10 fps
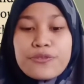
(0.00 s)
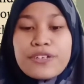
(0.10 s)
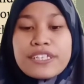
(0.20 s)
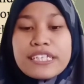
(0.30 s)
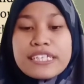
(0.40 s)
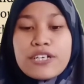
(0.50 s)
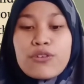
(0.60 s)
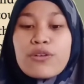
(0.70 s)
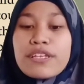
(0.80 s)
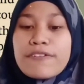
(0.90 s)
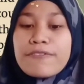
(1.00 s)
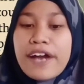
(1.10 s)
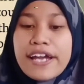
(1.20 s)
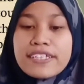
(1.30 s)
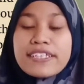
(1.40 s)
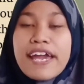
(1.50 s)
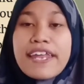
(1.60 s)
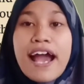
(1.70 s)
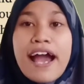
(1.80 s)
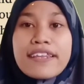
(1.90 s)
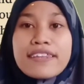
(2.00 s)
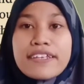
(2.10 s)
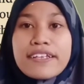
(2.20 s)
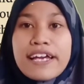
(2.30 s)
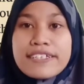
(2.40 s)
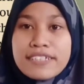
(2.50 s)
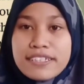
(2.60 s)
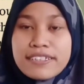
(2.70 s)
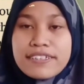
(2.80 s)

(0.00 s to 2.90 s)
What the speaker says: widely cultivated and utilized.